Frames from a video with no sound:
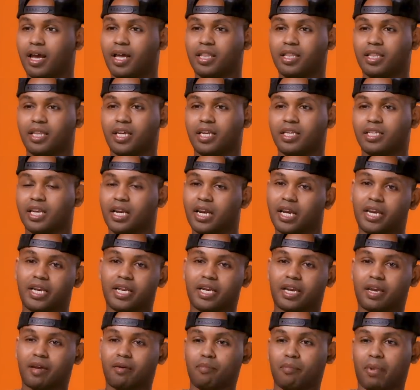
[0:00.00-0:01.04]
And then the lady
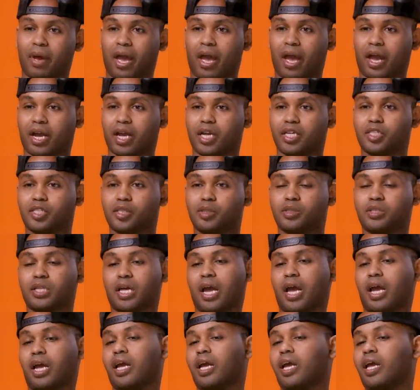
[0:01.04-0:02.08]
came back and she was
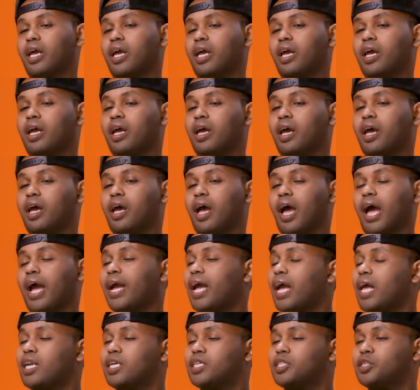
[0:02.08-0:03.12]
like, I
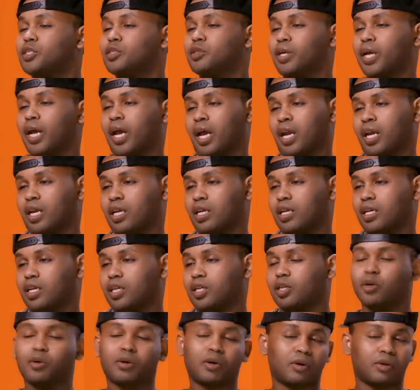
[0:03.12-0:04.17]
can't let you in.
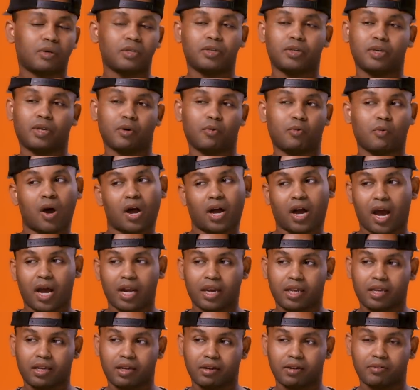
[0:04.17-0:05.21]
You can, you can walk out
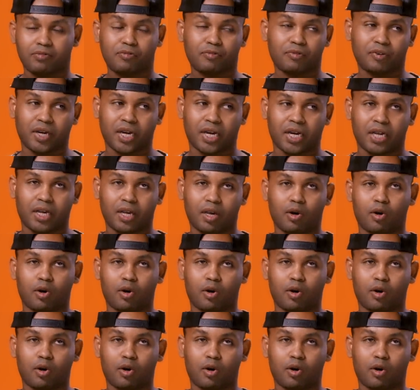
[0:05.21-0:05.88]
of here freely